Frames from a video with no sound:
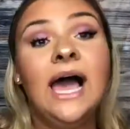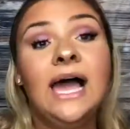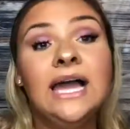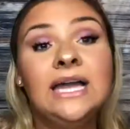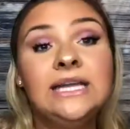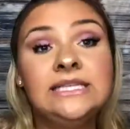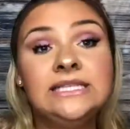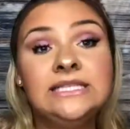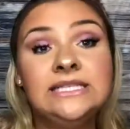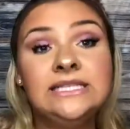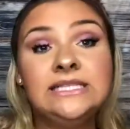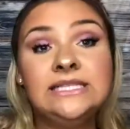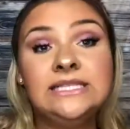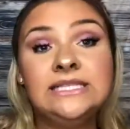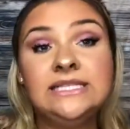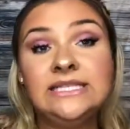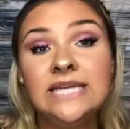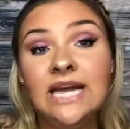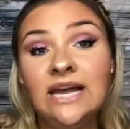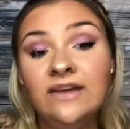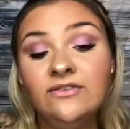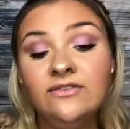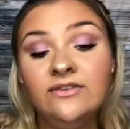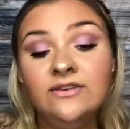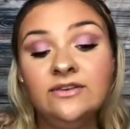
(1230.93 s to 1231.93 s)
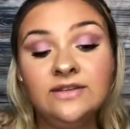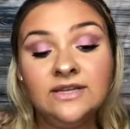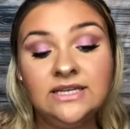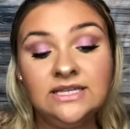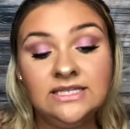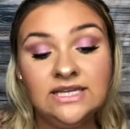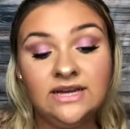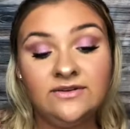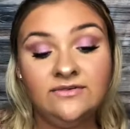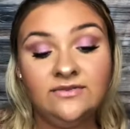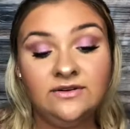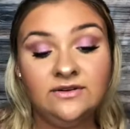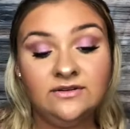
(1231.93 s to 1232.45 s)
I
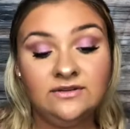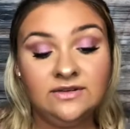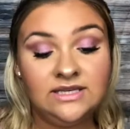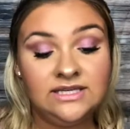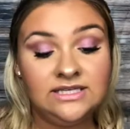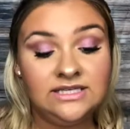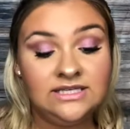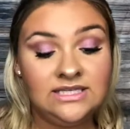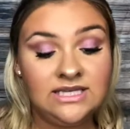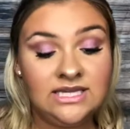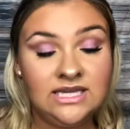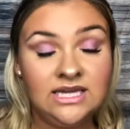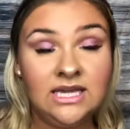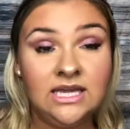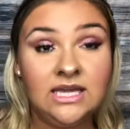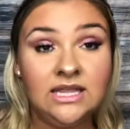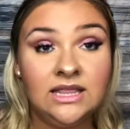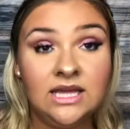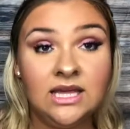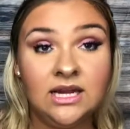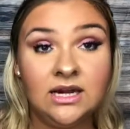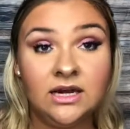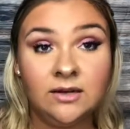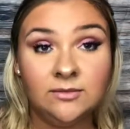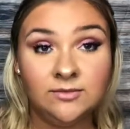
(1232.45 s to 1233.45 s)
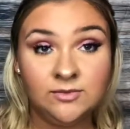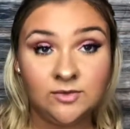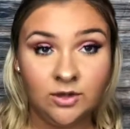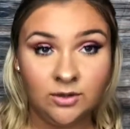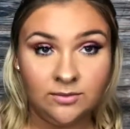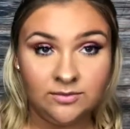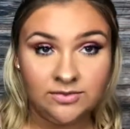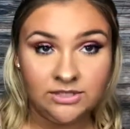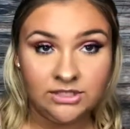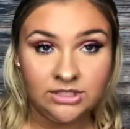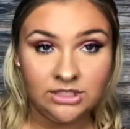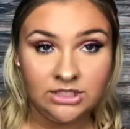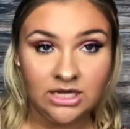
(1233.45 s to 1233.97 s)
definitely see that it
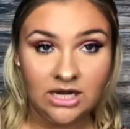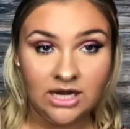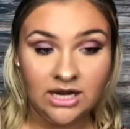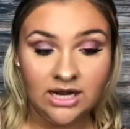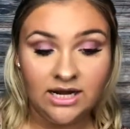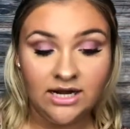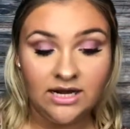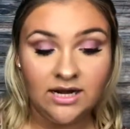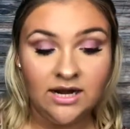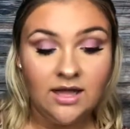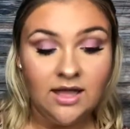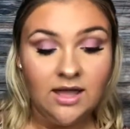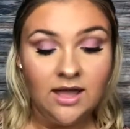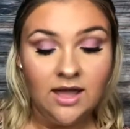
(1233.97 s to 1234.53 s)
absorbs the shine.